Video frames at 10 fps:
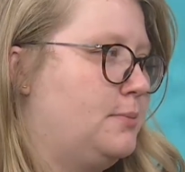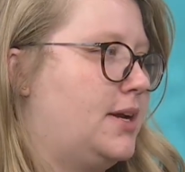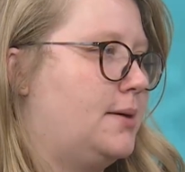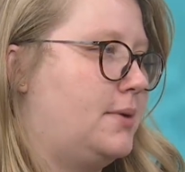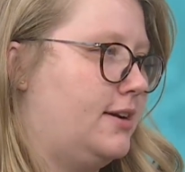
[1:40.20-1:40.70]

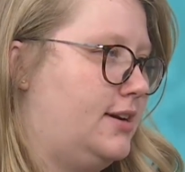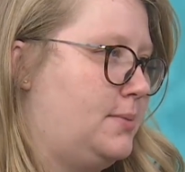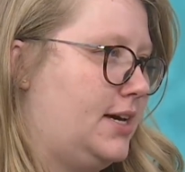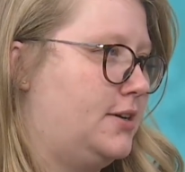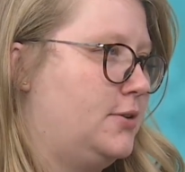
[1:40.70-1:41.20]
but I married a
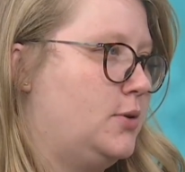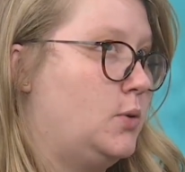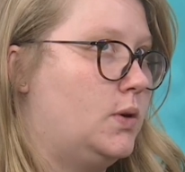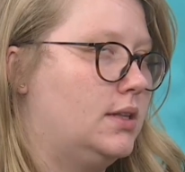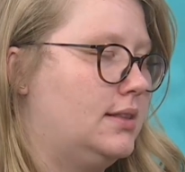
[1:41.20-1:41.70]
man
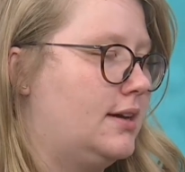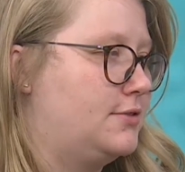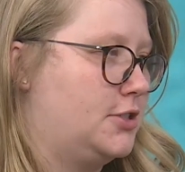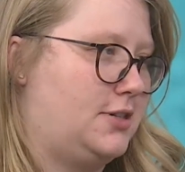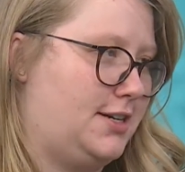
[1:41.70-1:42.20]
who
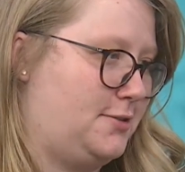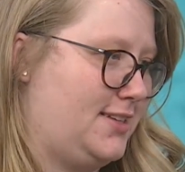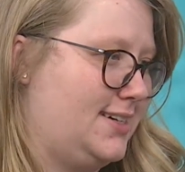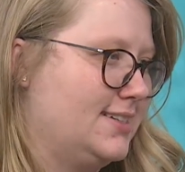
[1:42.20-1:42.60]
loves to try new things.